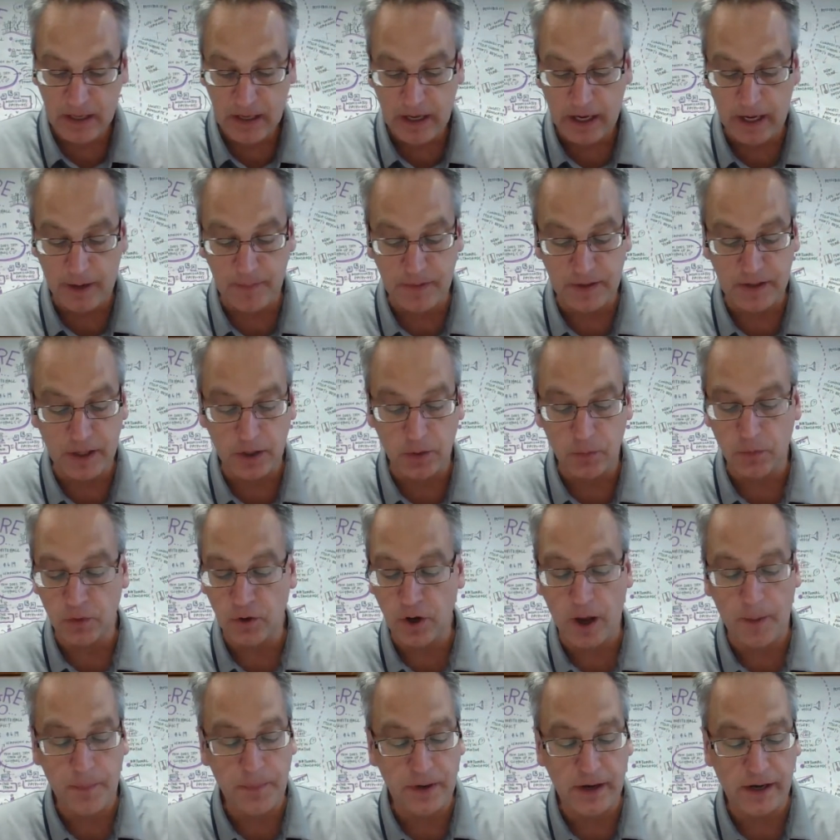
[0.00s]
Um, and there will
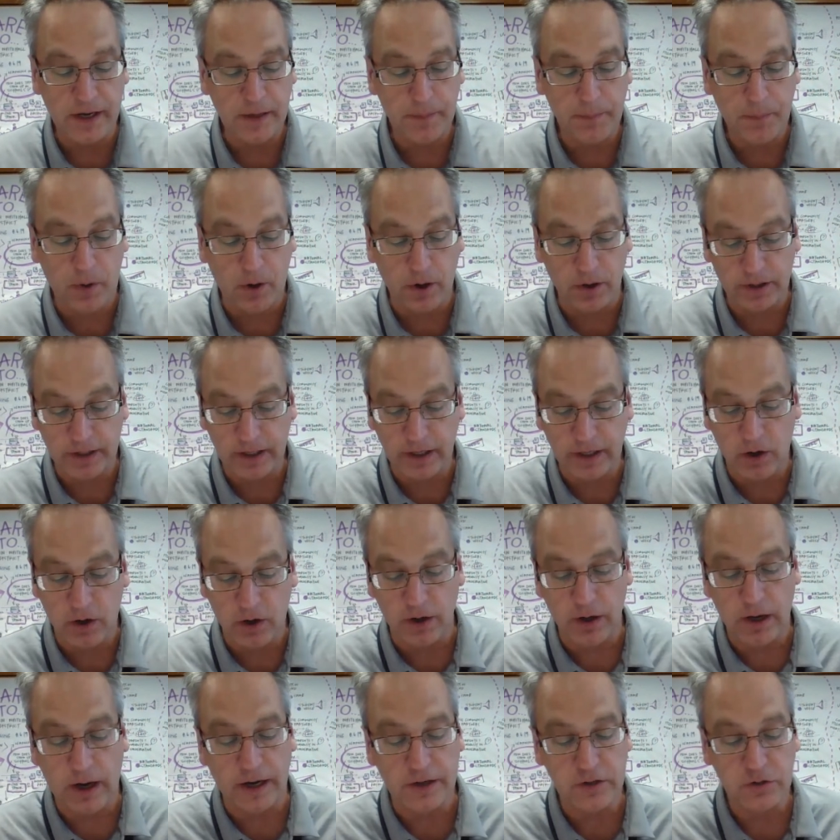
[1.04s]
not be any parking
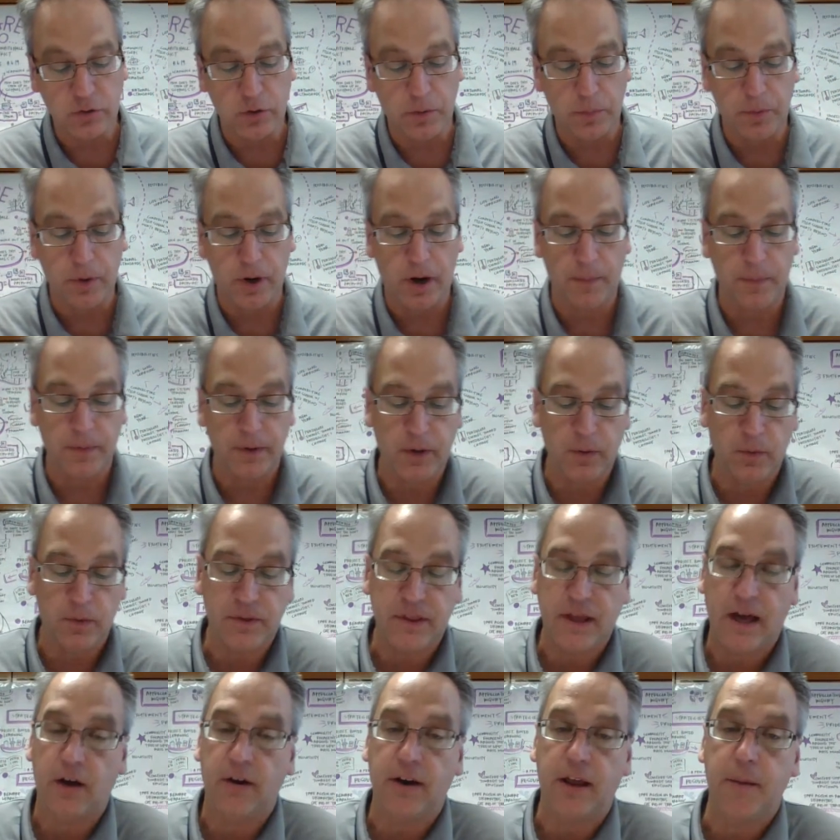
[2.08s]
on high school property
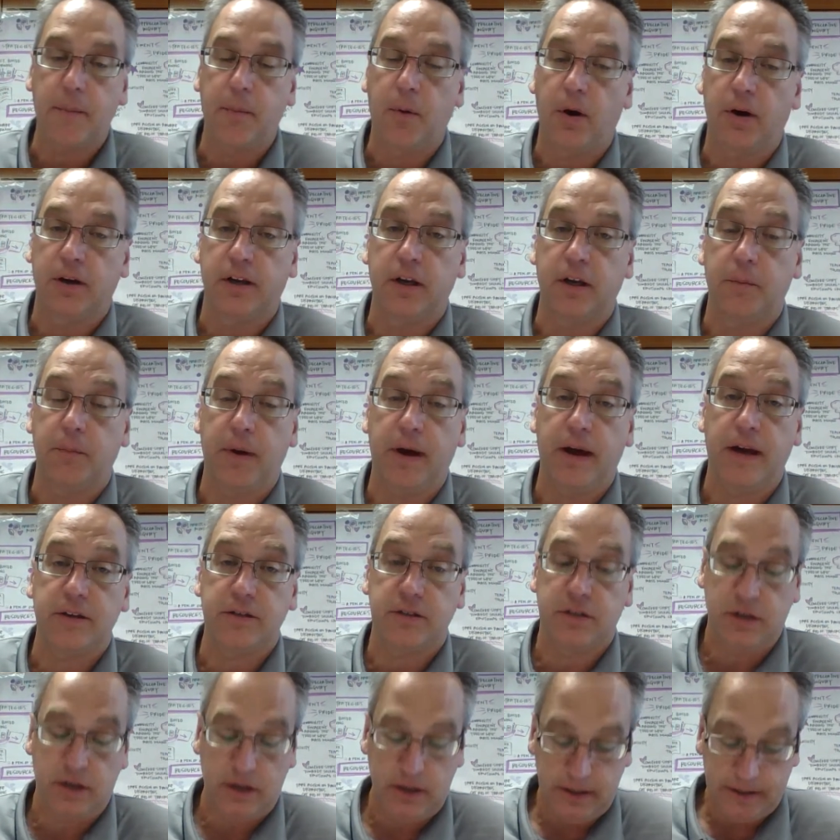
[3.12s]
without a parking
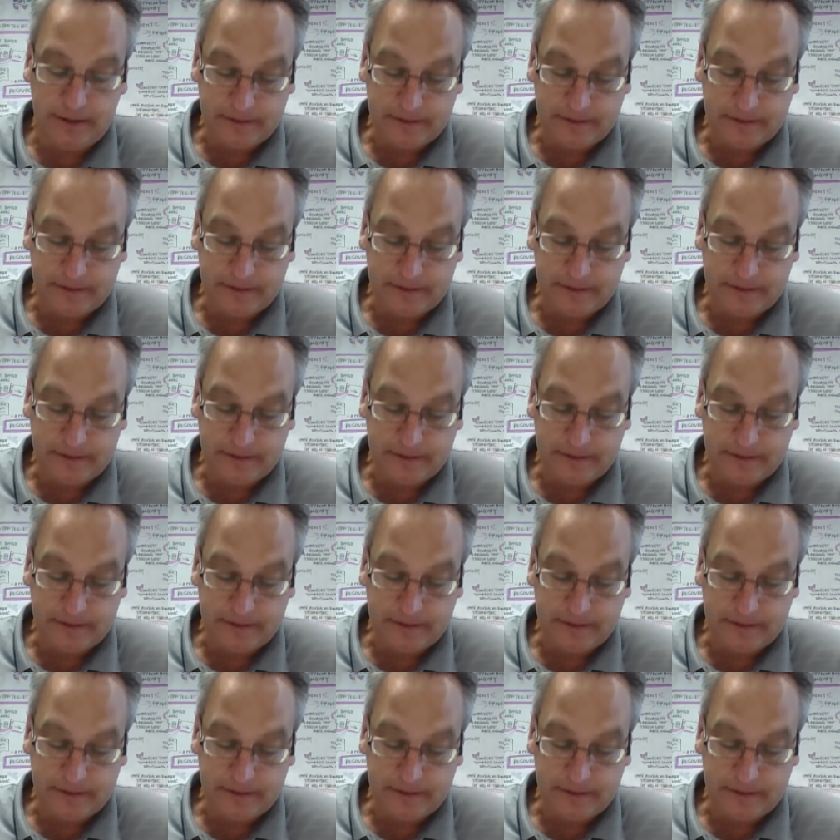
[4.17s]
pass.